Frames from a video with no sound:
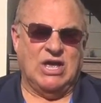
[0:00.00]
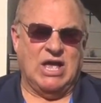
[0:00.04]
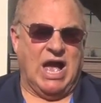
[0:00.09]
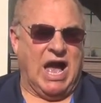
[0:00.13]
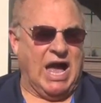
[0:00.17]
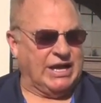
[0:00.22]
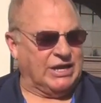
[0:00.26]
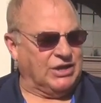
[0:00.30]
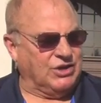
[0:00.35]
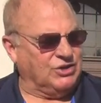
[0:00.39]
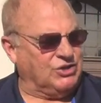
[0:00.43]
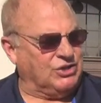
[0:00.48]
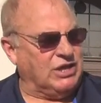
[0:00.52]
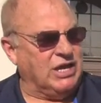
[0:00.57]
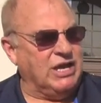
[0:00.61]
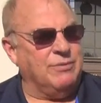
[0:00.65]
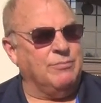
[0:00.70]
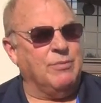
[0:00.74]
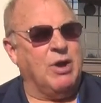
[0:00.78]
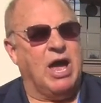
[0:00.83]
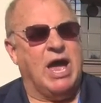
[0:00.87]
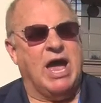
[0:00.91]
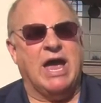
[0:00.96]
I can see
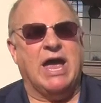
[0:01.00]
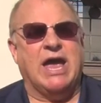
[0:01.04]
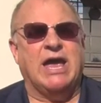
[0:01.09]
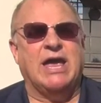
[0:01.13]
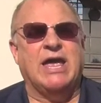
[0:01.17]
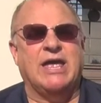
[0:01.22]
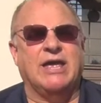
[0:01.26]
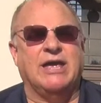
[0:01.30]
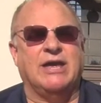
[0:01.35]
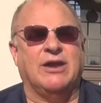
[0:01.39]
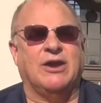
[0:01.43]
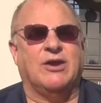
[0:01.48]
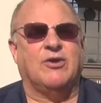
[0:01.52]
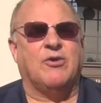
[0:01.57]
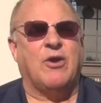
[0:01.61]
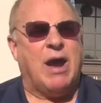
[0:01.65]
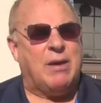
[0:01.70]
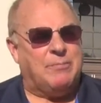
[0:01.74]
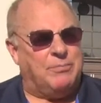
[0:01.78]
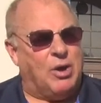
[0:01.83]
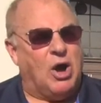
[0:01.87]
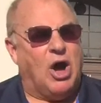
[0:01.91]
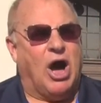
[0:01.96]
my
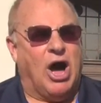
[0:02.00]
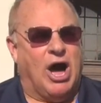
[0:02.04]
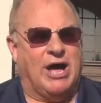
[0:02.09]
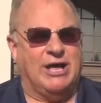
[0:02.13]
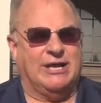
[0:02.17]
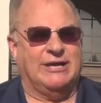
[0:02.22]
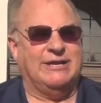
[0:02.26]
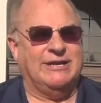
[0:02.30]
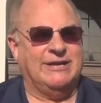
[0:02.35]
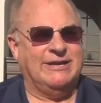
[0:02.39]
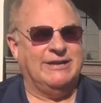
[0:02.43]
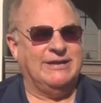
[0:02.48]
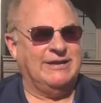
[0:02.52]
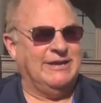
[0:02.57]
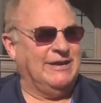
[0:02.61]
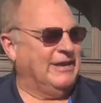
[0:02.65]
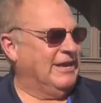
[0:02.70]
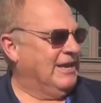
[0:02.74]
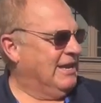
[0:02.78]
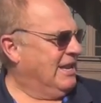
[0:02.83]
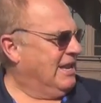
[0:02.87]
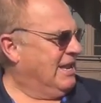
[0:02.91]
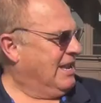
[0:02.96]
grandpa
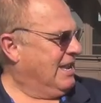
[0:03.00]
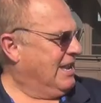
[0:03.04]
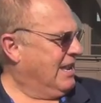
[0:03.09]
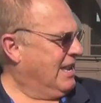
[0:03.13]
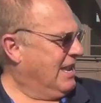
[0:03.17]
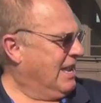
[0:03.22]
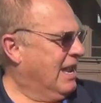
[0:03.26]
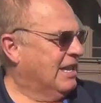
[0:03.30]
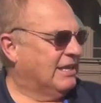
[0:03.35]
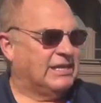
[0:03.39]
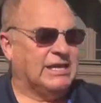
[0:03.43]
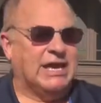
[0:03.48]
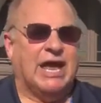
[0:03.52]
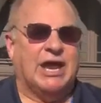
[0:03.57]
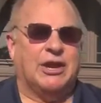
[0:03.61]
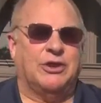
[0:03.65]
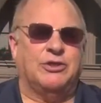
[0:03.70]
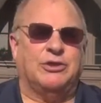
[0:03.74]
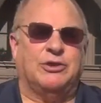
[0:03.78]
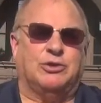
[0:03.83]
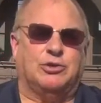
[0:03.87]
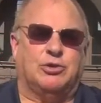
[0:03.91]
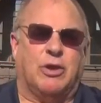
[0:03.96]
at the end
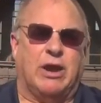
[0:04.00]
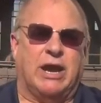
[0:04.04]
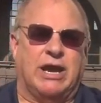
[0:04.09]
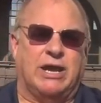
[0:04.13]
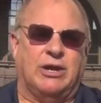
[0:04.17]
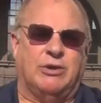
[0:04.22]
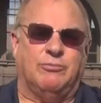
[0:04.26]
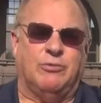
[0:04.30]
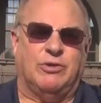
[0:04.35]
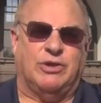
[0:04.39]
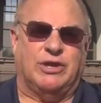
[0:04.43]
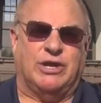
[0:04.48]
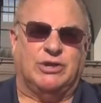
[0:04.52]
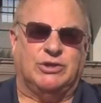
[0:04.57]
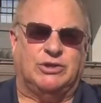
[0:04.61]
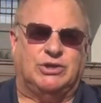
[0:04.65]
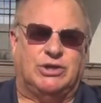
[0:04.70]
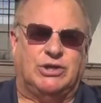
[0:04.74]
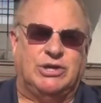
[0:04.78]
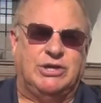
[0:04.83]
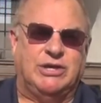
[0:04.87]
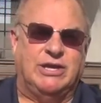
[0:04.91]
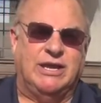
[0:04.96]
of the train with
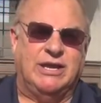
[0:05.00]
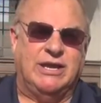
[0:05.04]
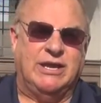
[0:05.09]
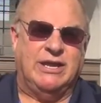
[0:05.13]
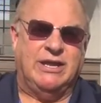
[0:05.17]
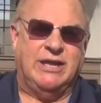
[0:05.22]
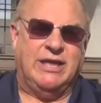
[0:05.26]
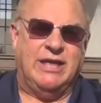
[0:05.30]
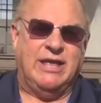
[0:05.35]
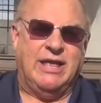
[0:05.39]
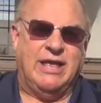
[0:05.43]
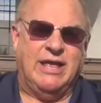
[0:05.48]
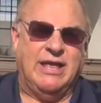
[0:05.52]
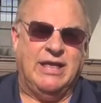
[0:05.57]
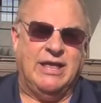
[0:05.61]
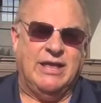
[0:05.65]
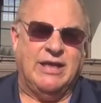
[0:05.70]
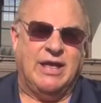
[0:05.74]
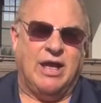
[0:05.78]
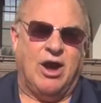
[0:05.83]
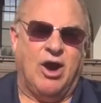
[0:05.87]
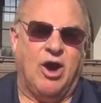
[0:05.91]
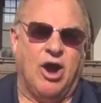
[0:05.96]
his
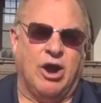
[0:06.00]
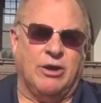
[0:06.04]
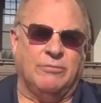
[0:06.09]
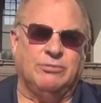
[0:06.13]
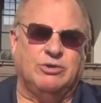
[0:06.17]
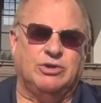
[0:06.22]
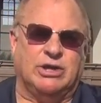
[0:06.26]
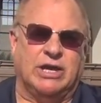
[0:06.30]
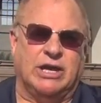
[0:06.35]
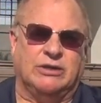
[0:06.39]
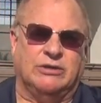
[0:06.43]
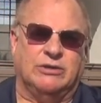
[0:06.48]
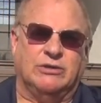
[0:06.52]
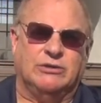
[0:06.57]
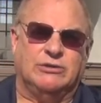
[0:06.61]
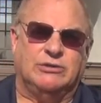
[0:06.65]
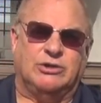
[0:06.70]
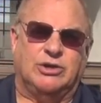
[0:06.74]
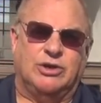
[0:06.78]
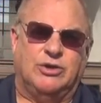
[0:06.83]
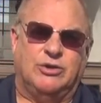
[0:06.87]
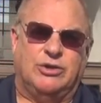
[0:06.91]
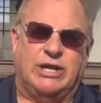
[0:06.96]
arm signal
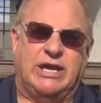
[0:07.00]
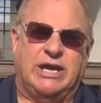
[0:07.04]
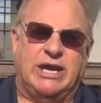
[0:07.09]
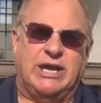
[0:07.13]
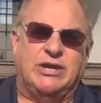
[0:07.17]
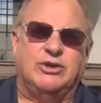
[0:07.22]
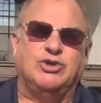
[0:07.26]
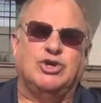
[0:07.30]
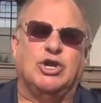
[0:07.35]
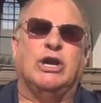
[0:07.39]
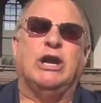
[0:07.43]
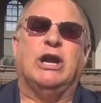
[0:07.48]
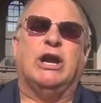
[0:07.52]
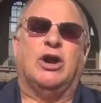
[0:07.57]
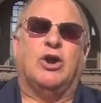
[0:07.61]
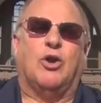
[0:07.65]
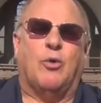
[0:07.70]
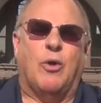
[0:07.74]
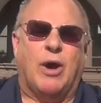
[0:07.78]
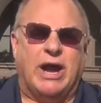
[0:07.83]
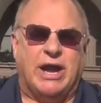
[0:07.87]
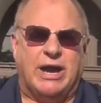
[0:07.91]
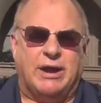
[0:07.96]
to the
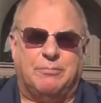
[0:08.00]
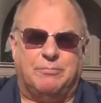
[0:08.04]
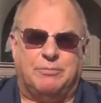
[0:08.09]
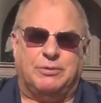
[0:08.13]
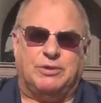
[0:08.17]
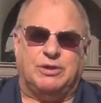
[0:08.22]
engineer way up